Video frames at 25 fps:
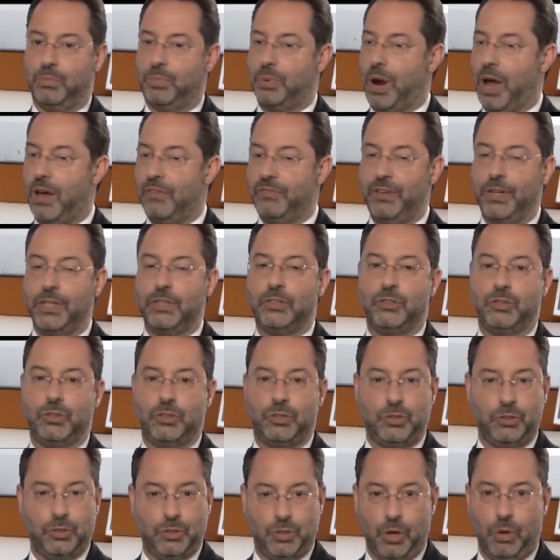Profits
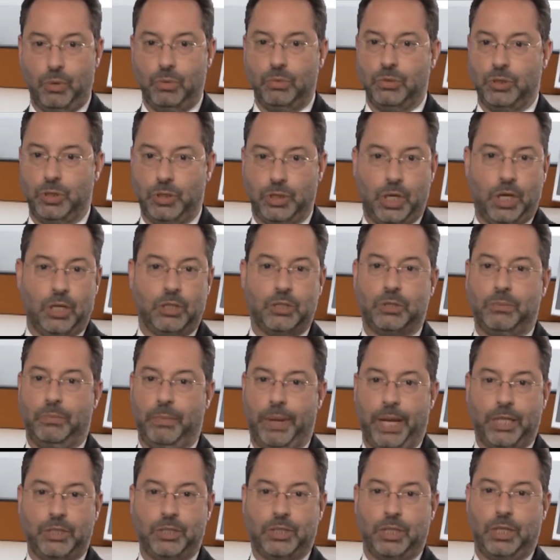don't just
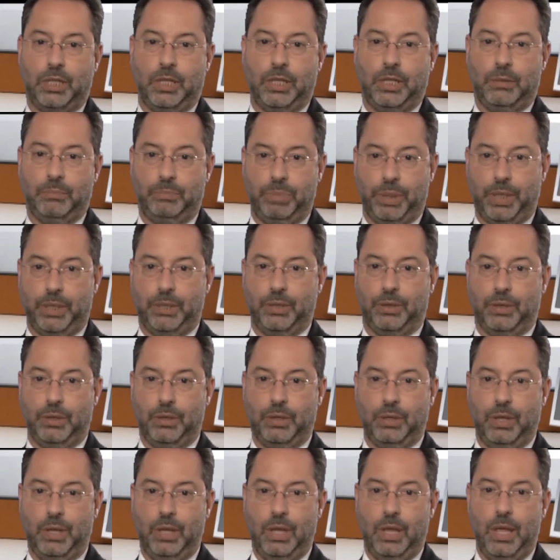magically appear
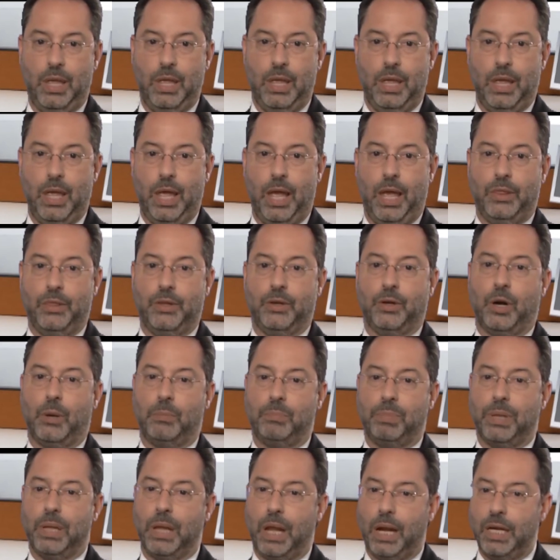and there are
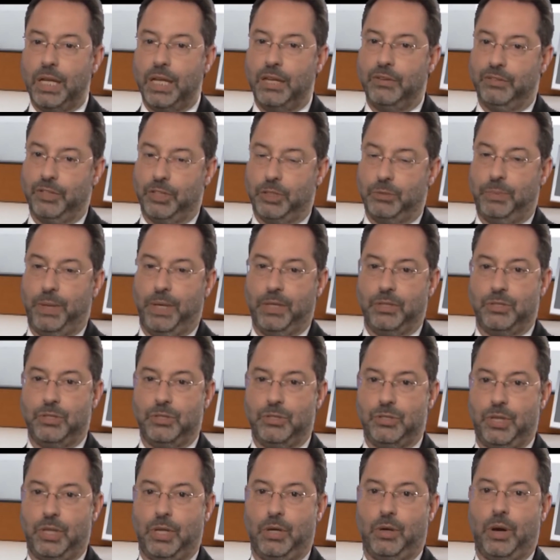plenty of
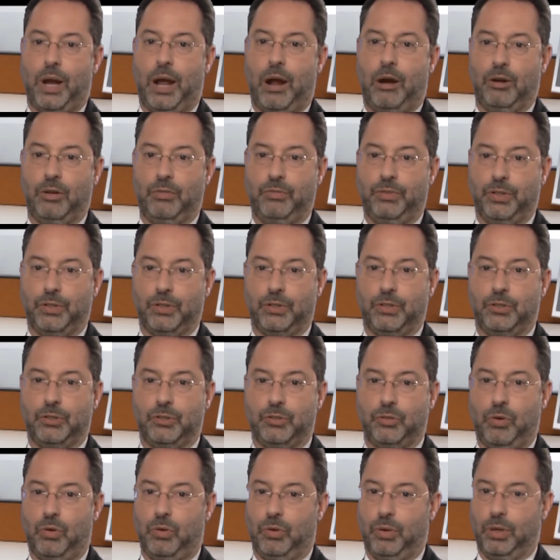expenses that are out of your
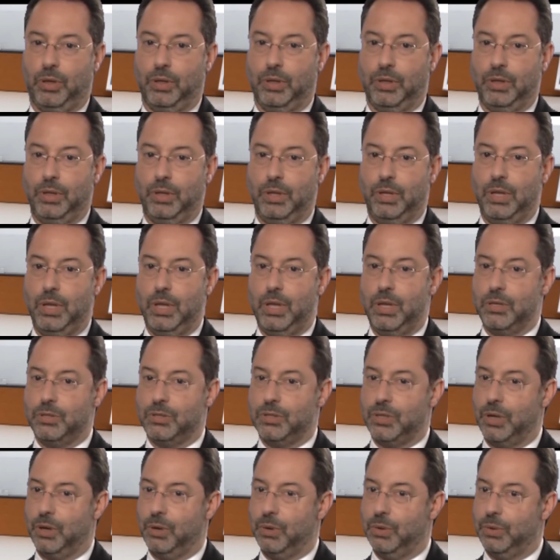control.
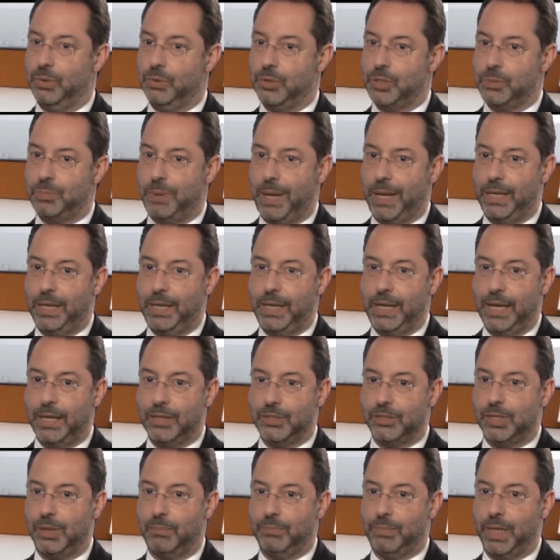So spending
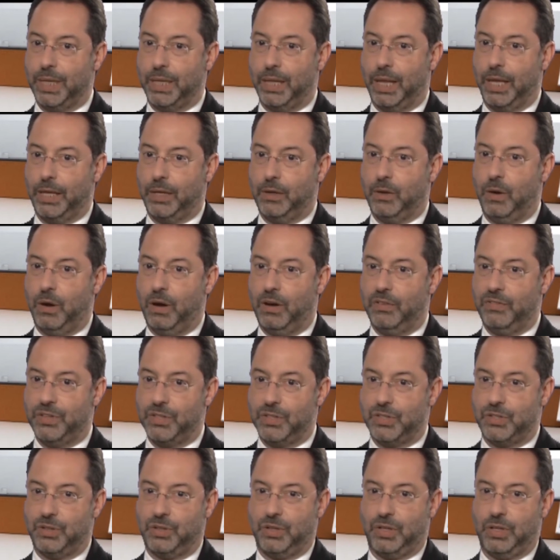on something like
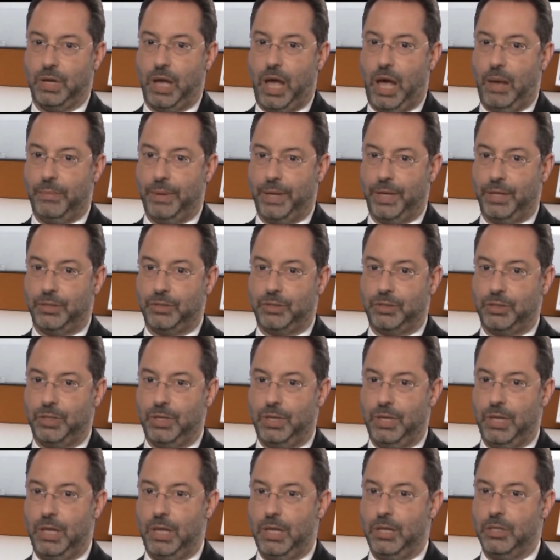office ergonomics
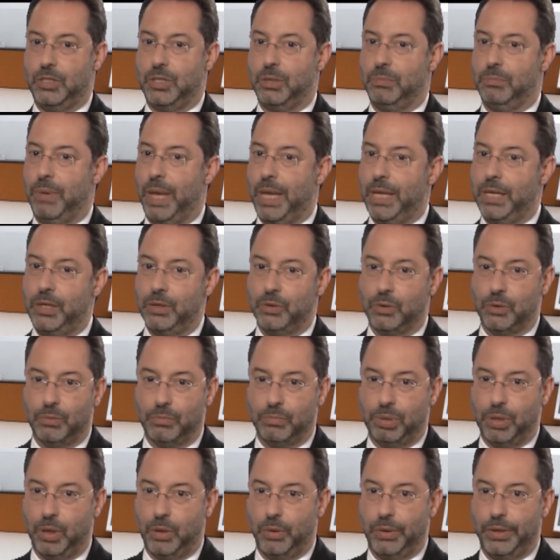to make your
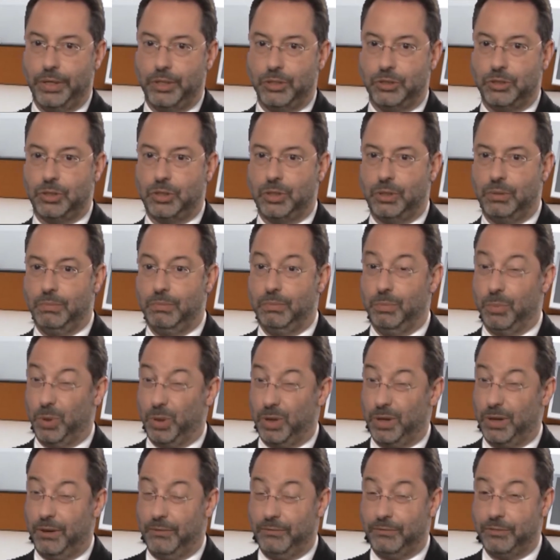employees
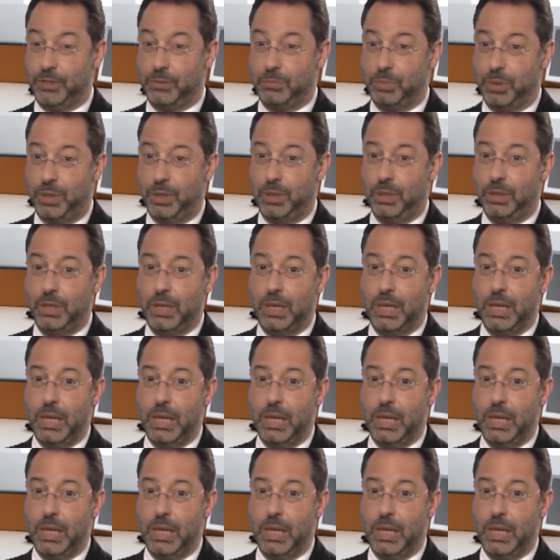more comfortable